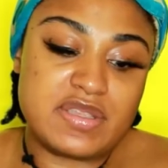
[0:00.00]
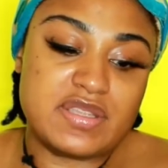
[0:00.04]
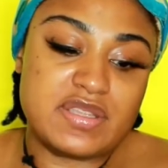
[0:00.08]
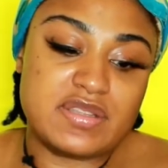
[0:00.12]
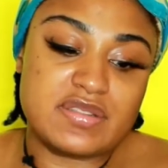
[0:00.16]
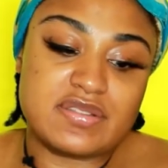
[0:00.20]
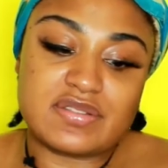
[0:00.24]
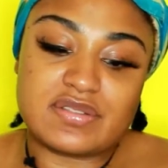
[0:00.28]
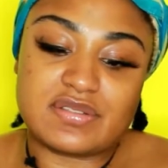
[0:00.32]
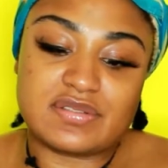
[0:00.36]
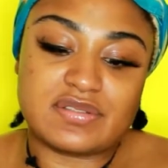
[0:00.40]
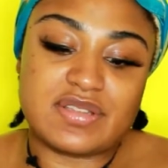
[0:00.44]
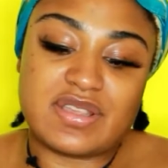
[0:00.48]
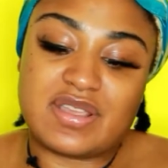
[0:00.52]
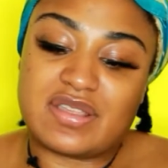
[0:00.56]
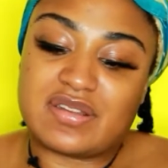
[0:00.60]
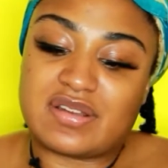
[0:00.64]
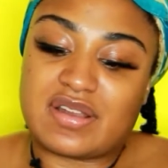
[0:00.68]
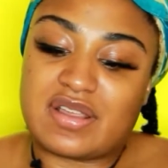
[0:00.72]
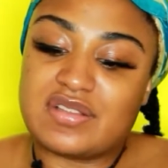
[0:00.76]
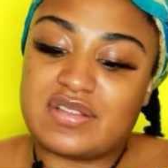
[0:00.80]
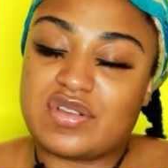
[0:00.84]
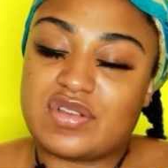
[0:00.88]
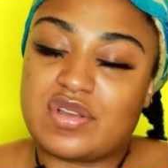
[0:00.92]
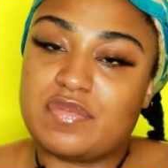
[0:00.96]
the
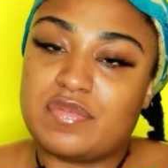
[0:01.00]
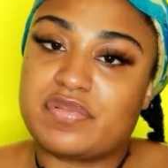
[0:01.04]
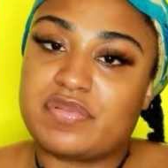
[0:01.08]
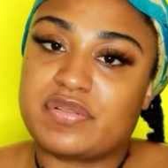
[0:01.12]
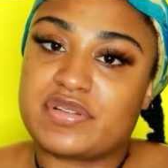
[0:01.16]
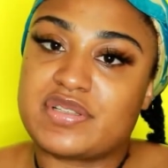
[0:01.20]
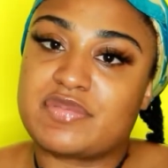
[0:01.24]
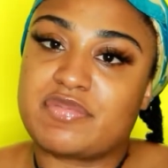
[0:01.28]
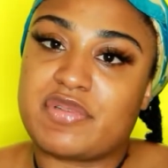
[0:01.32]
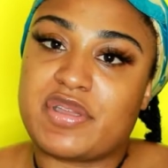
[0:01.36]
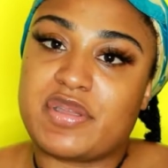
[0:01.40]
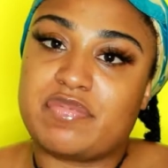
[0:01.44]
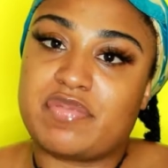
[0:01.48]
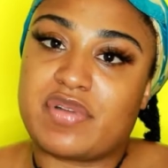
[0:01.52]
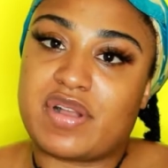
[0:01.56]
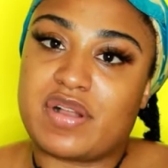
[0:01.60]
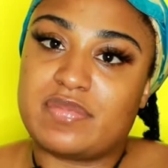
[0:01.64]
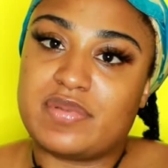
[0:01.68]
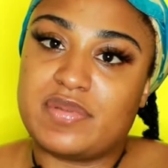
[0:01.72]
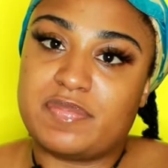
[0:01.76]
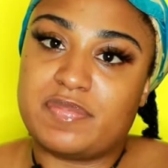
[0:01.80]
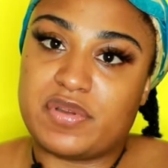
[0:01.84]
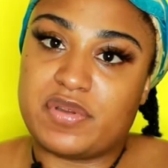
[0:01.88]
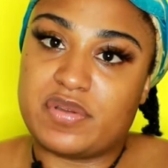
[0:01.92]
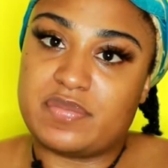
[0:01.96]
Lysol spray
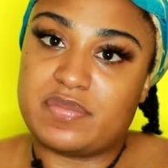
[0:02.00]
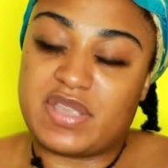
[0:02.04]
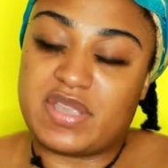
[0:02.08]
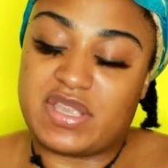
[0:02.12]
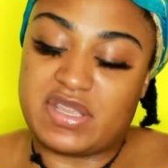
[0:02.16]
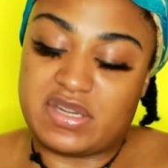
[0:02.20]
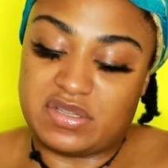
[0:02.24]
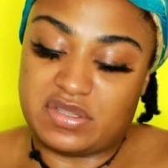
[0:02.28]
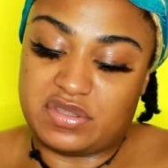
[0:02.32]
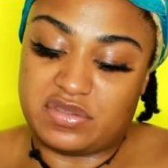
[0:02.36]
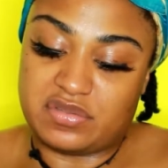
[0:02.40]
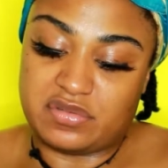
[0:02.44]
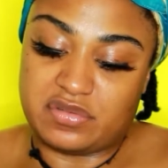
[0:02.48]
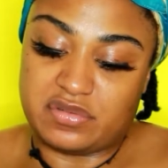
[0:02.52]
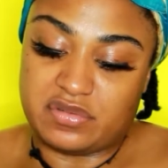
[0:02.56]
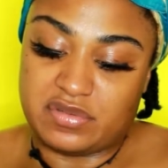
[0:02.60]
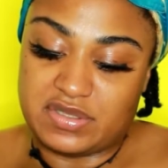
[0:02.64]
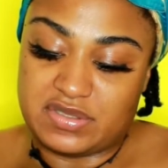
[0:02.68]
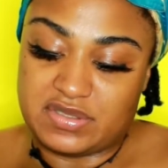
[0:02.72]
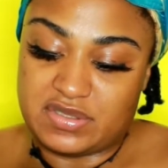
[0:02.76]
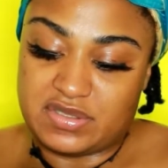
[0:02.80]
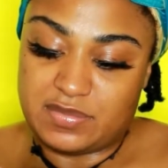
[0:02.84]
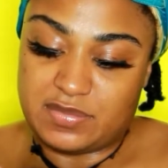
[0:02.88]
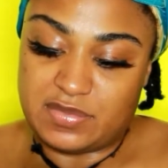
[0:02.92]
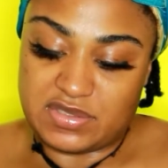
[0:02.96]
probably permeated through
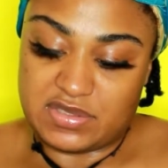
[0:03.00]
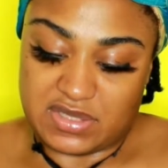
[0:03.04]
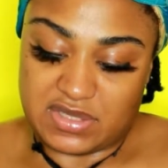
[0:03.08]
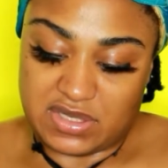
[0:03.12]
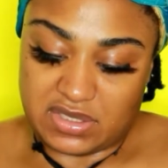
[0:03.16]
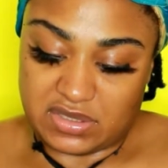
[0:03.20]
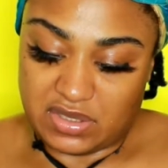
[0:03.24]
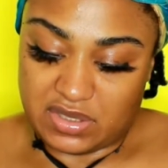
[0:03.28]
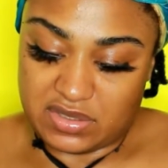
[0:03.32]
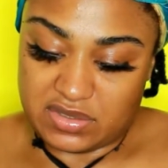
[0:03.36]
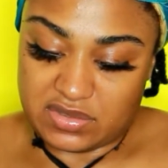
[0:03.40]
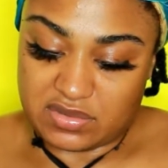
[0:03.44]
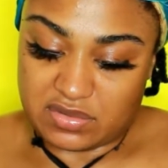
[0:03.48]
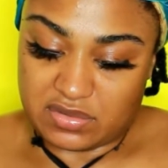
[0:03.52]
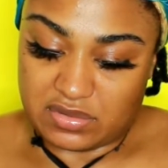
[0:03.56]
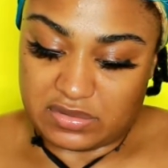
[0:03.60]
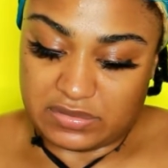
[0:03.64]
because it smells like Lysol.